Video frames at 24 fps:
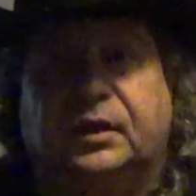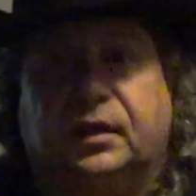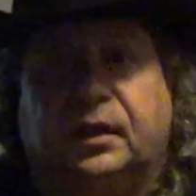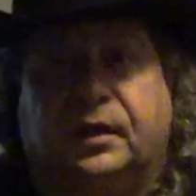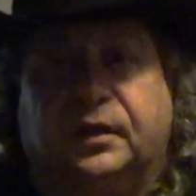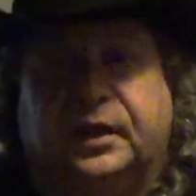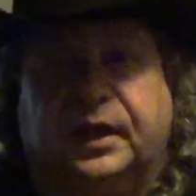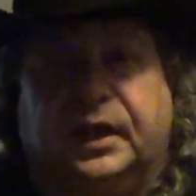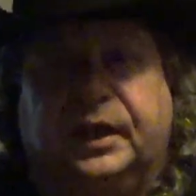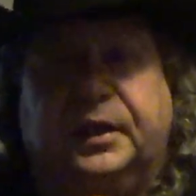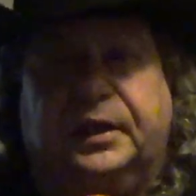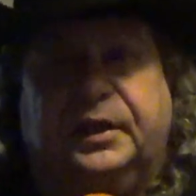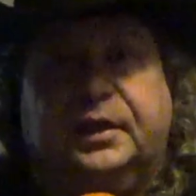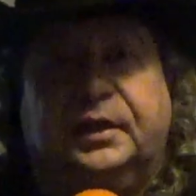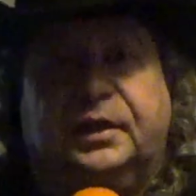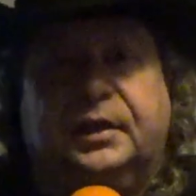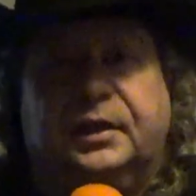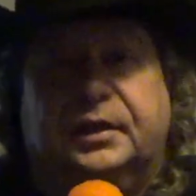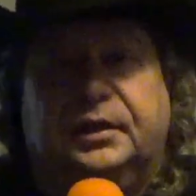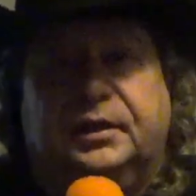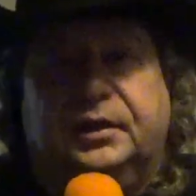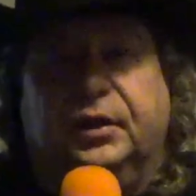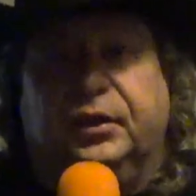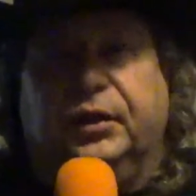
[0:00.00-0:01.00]
okay,
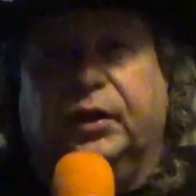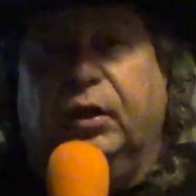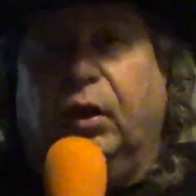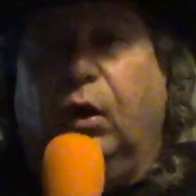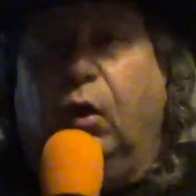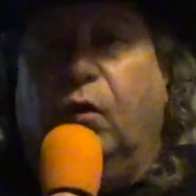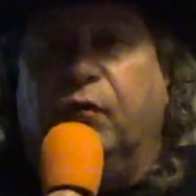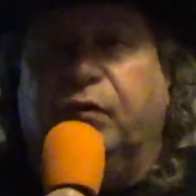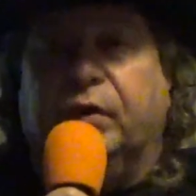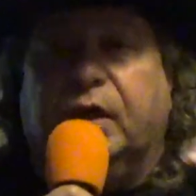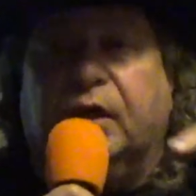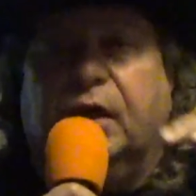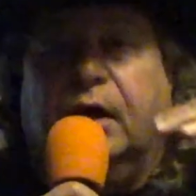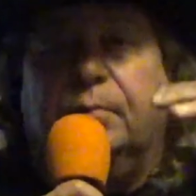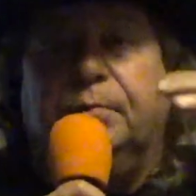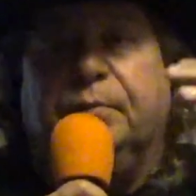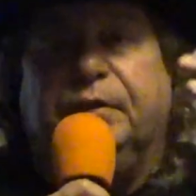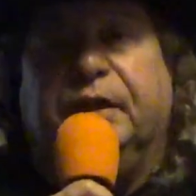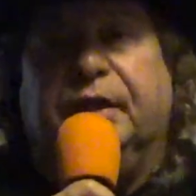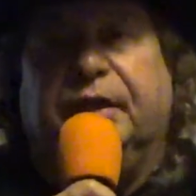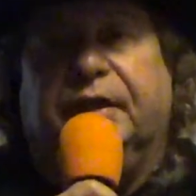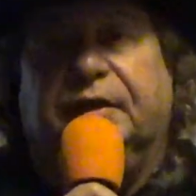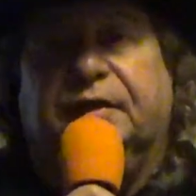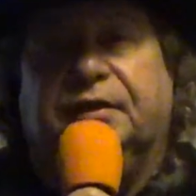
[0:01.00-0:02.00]
you're going to overcome
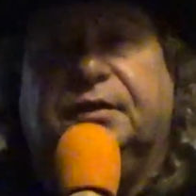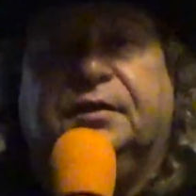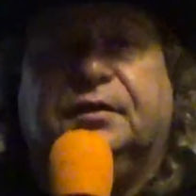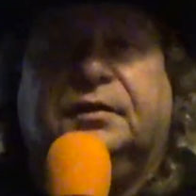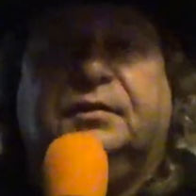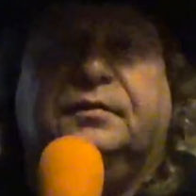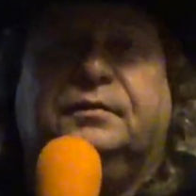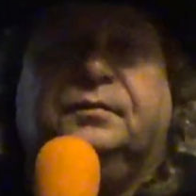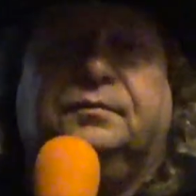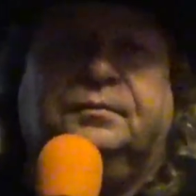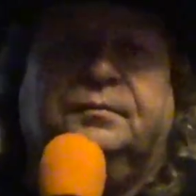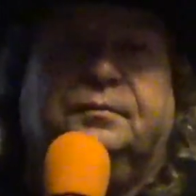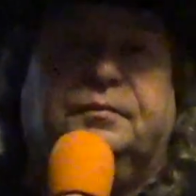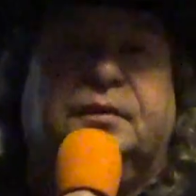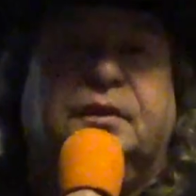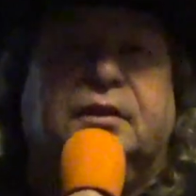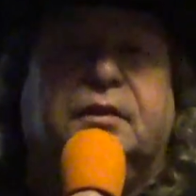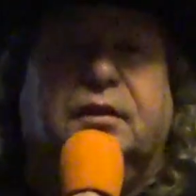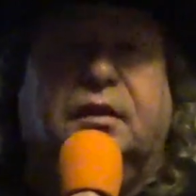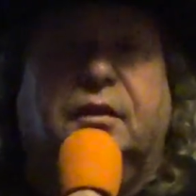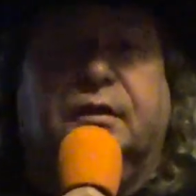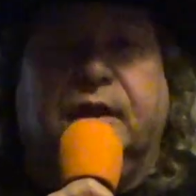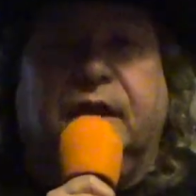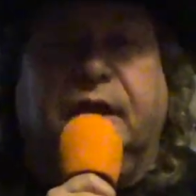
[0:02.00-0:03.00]
things.
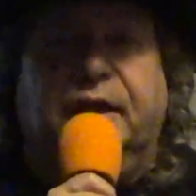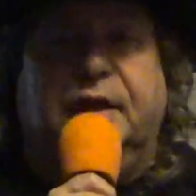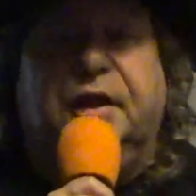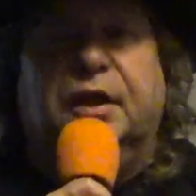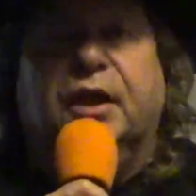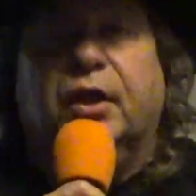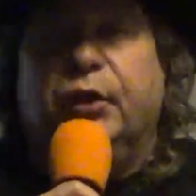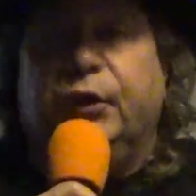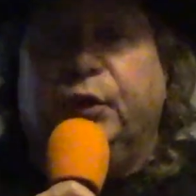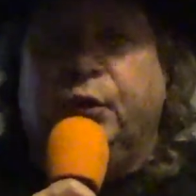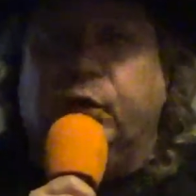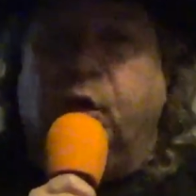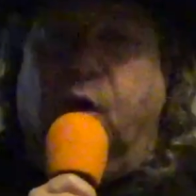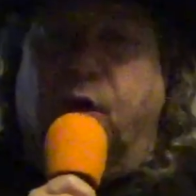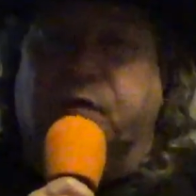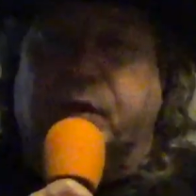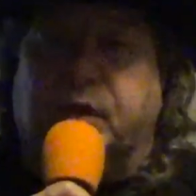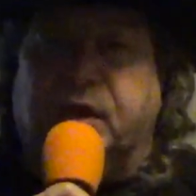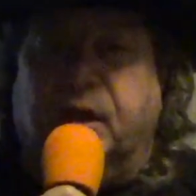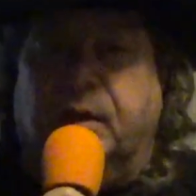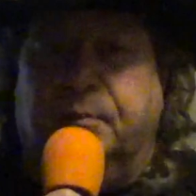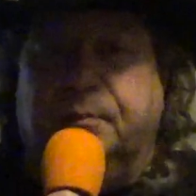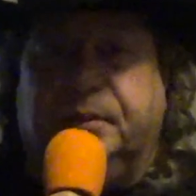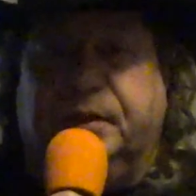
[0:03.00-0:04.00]
Okay? You
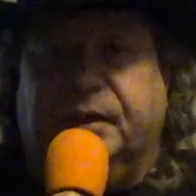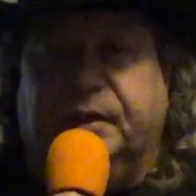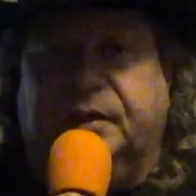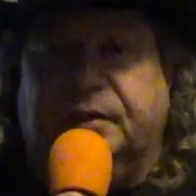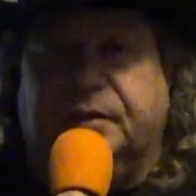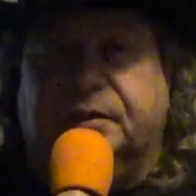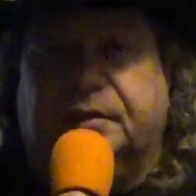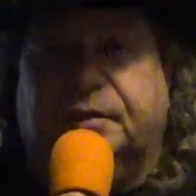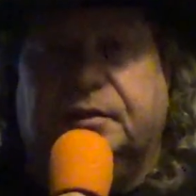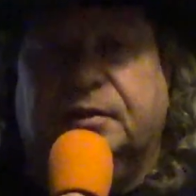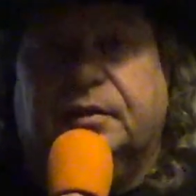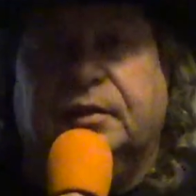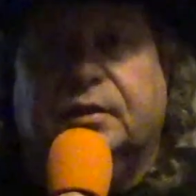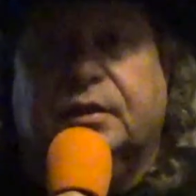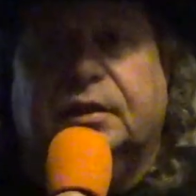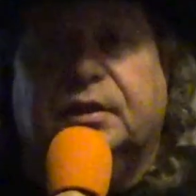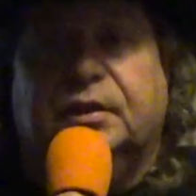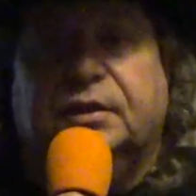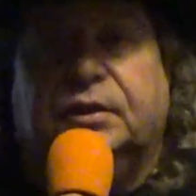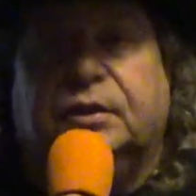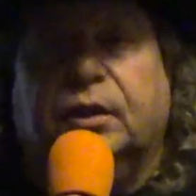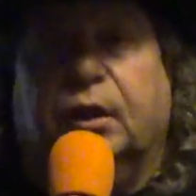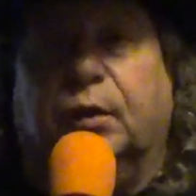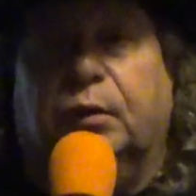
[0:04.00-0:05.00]
overcome things.
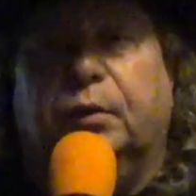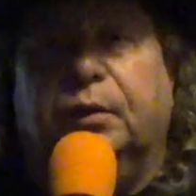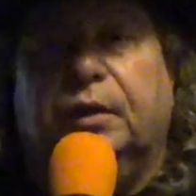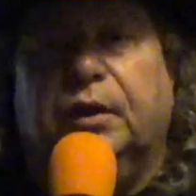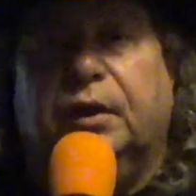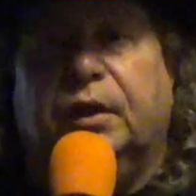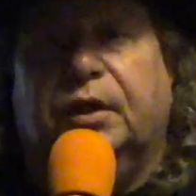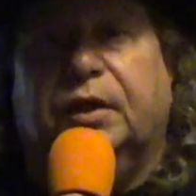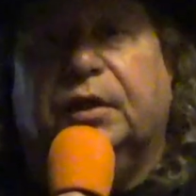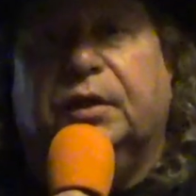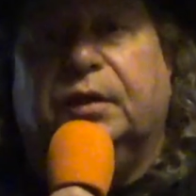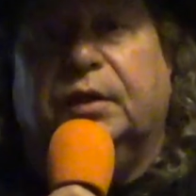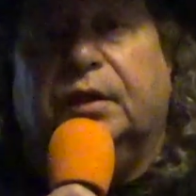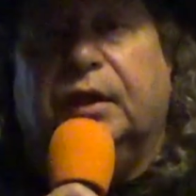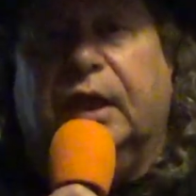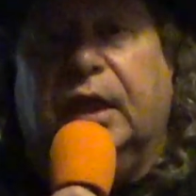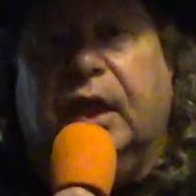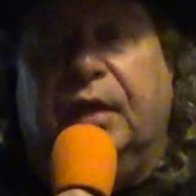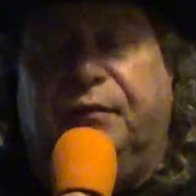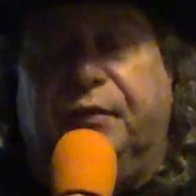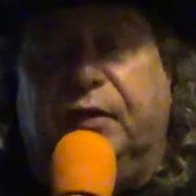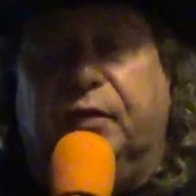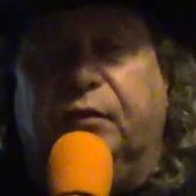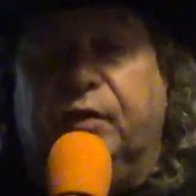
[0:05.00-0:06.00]
So,
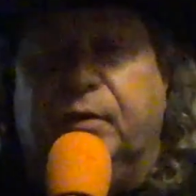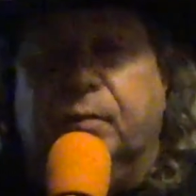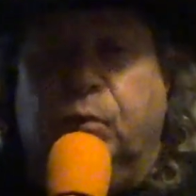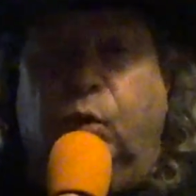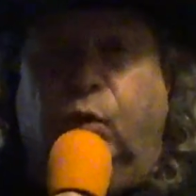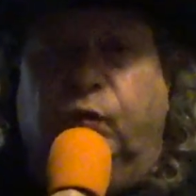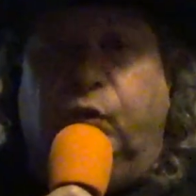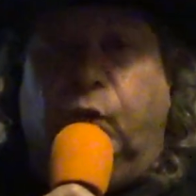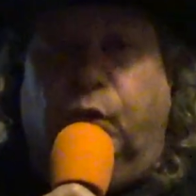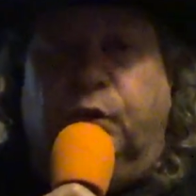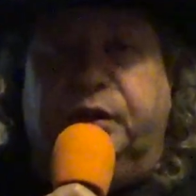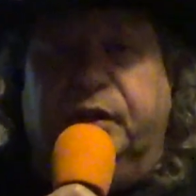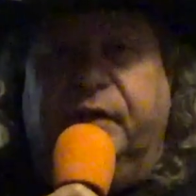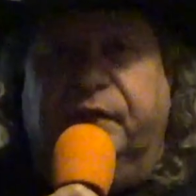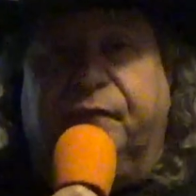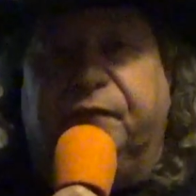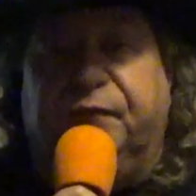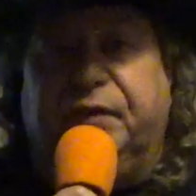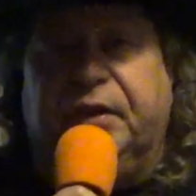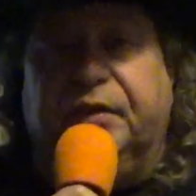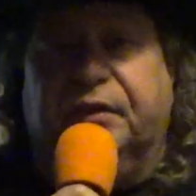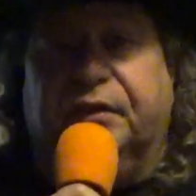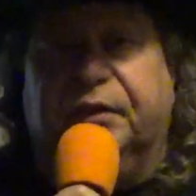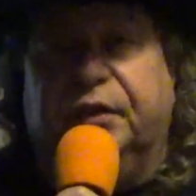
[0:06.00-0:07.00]
if you remove all your
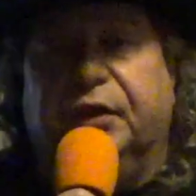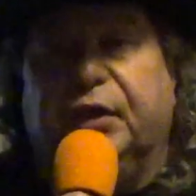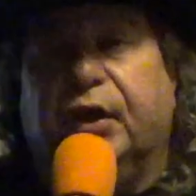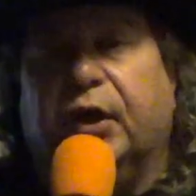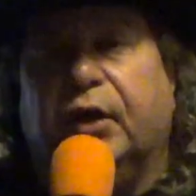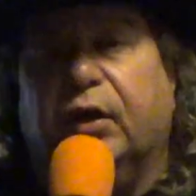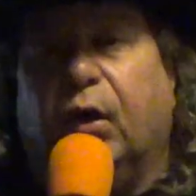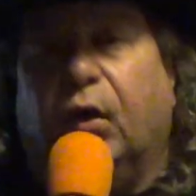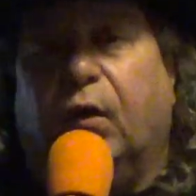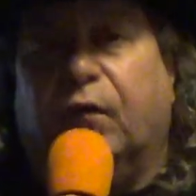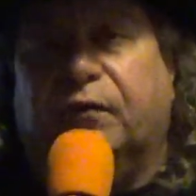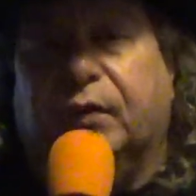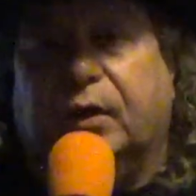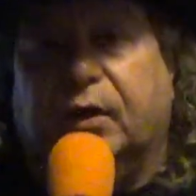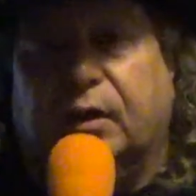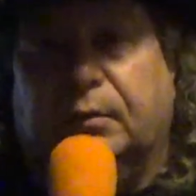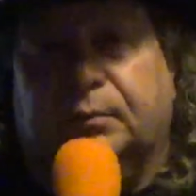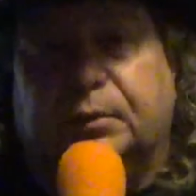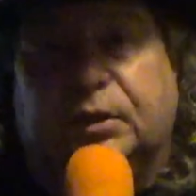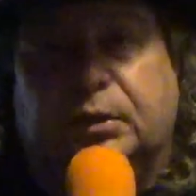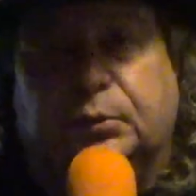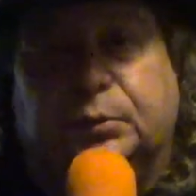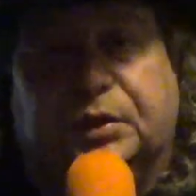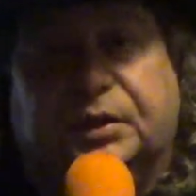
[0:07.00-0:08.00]
fear, you're going to
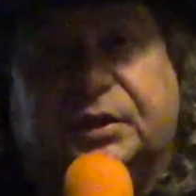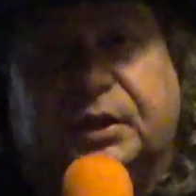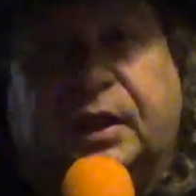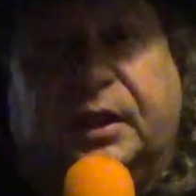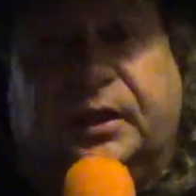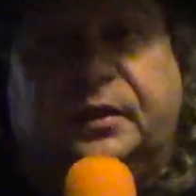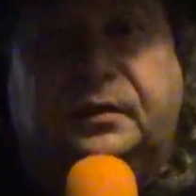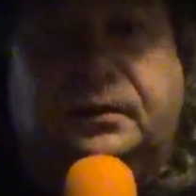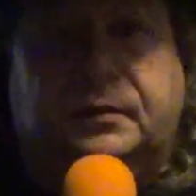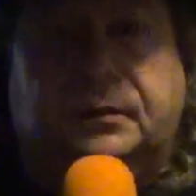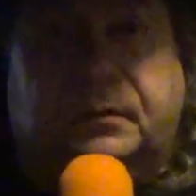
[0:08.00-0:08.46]
overcome suicide.